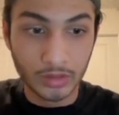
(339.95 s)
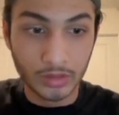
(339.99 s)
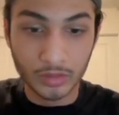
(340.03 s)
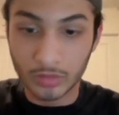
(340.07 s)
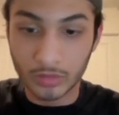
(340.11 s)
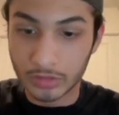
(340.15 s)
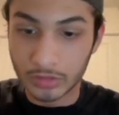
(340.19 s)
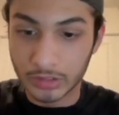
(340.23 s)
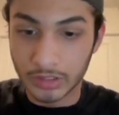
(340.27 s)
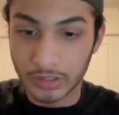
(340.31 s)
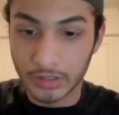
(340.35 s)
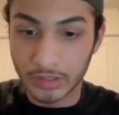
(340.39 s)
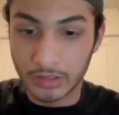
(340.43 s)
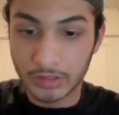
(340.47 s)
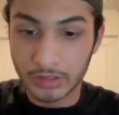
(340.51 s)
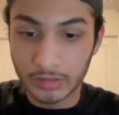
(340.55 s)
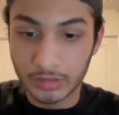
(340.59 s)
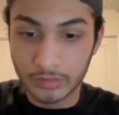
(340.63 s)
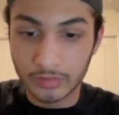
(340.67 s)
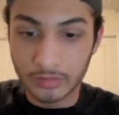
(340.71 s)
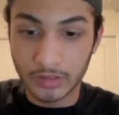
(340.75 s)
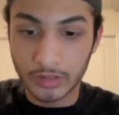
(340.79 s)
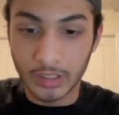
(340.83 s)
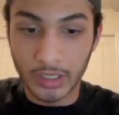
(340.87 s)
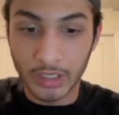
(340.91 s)
One second.
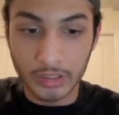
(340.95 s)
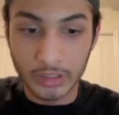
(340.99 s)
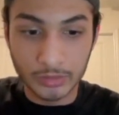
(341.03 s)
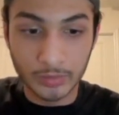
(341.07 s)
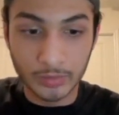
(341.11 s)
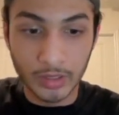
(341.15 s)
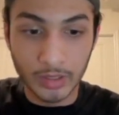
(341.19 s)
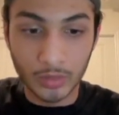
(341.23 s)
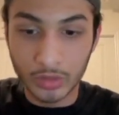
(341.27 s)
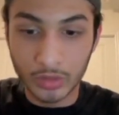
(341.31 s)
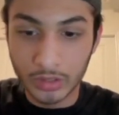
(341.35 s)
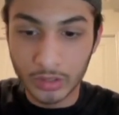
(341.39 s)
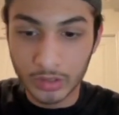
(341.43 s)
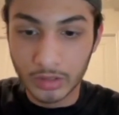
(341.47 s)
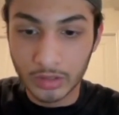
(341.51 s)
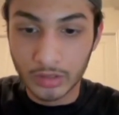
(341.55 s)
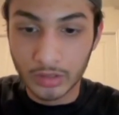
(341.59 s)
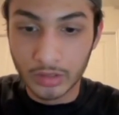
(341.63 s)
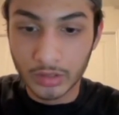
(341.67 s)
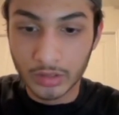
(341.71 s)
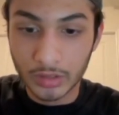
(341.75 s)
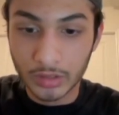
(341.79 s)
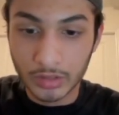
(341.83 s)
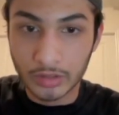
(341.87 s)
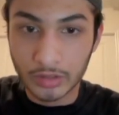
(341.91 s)
AdsPower.
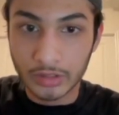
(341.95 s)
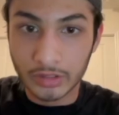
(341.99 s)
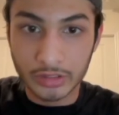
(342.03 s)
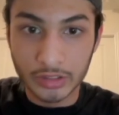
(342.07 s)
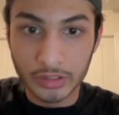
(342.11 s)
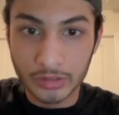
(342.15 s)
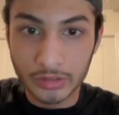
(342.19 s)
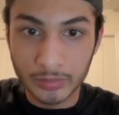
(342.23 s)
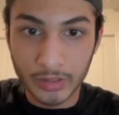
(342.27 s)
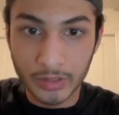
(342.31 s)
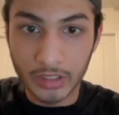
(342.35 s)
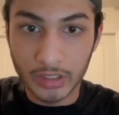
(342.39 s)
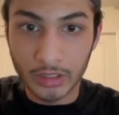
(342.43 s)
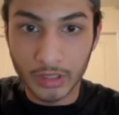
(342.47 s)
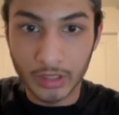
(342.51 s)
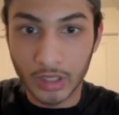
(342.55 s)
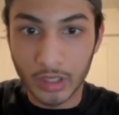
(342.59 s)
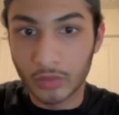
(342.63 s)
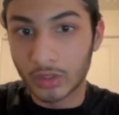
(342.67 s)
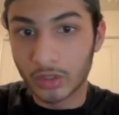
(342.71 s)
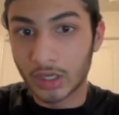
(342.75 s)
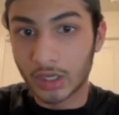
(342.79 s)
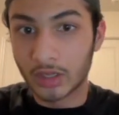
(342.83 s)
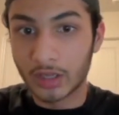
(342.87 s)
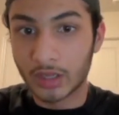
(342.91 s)
You can just make an
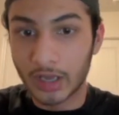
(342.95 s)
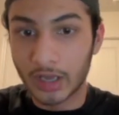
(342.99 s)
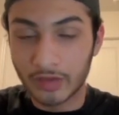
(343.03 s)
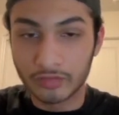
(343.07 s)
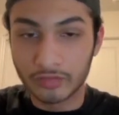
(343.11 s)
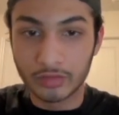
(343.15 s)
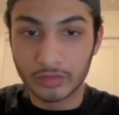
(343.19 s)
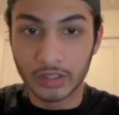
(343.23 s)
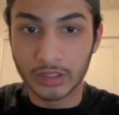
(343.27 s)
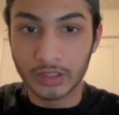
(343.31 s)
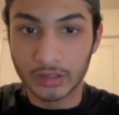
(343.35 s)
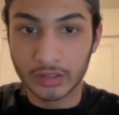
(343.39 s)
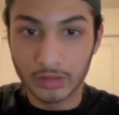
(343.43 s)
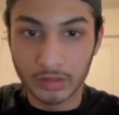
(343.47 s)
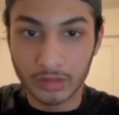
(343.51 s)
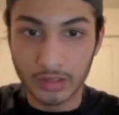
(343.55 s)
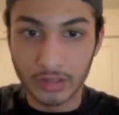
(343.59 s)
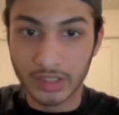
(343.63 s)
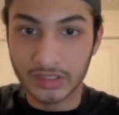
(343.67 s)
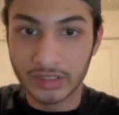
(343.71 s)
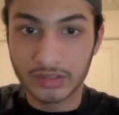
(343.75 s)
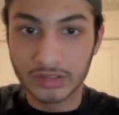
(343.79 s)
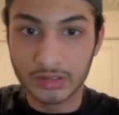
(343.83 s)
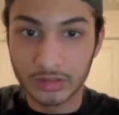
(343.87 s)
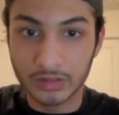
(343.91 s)
account. I'll have like
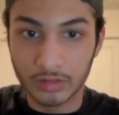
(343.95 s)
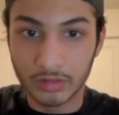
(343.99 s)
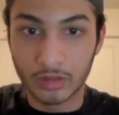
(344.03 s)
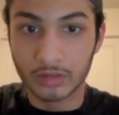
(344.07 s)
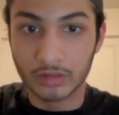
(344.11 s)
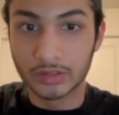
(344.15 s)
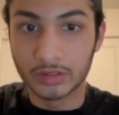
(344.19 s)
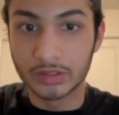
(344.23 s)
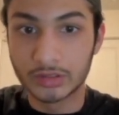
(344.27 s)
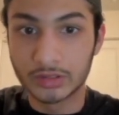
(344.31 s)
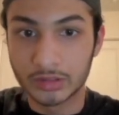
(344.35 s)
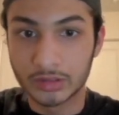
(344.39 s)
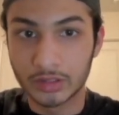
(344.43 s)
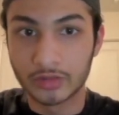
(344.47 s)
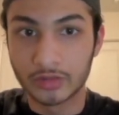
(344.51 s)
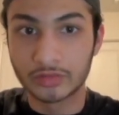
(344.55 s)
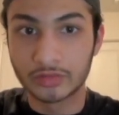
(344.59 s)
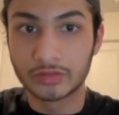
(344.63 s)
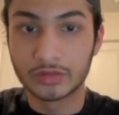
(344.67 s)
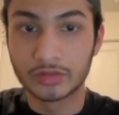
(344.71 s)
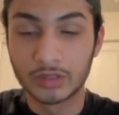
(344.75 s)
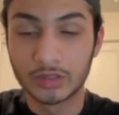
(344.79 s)
links to all this stuff.